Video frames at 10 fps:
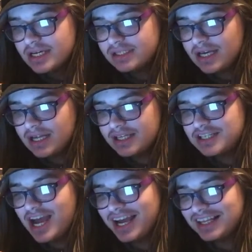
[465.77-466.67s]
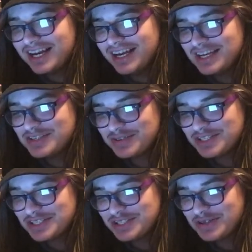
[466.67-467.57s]
telling Jack that he has reached
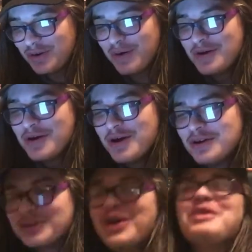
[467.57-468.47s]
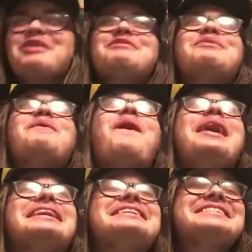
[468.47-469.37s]
his goal. Goal of what?